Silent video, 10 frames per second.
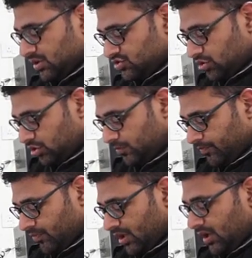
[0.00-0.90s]

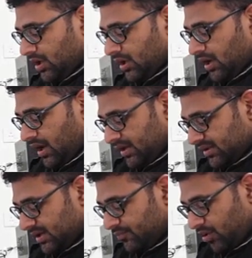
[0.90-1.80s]
So
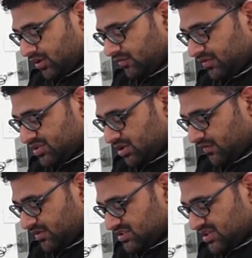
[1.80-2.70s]
another important feature
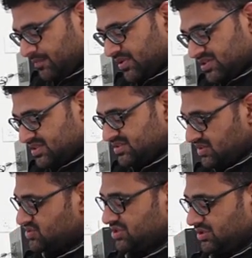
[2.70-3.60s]
of this temperature
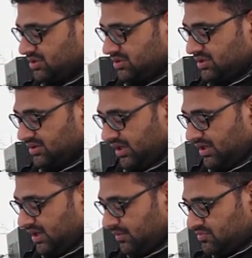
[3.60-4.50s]
sensor
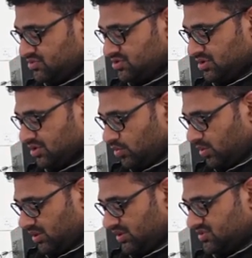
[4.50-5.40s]
that comes
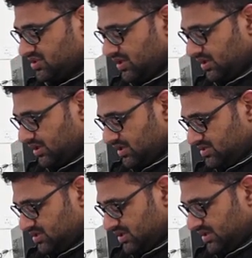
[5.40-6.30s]
with this kit
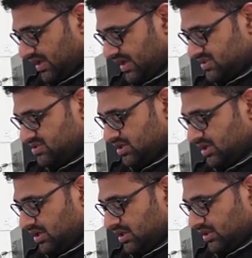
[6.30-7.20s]
is it has
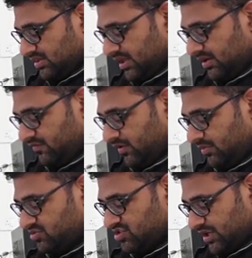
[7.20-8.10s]
thin
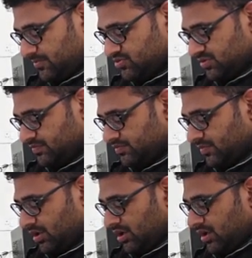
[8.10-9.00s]
film strips
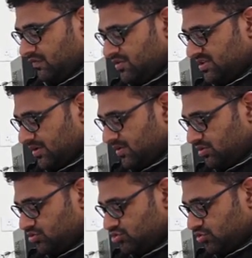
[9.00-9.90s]
which can be
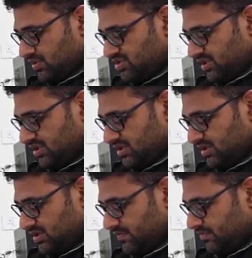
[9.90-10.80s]
used to measure
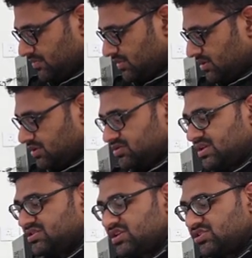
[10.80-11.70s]
the
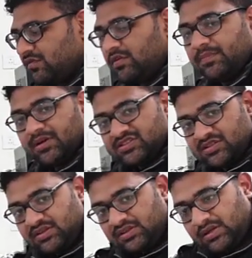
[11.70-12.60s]
sensors of a
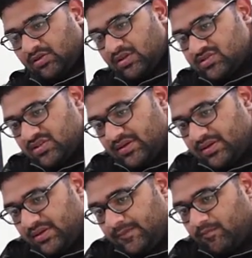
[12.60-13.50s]
person that you can see
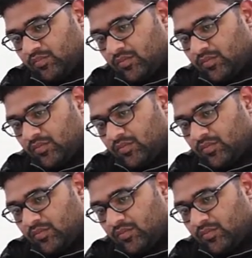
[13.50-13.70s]
here,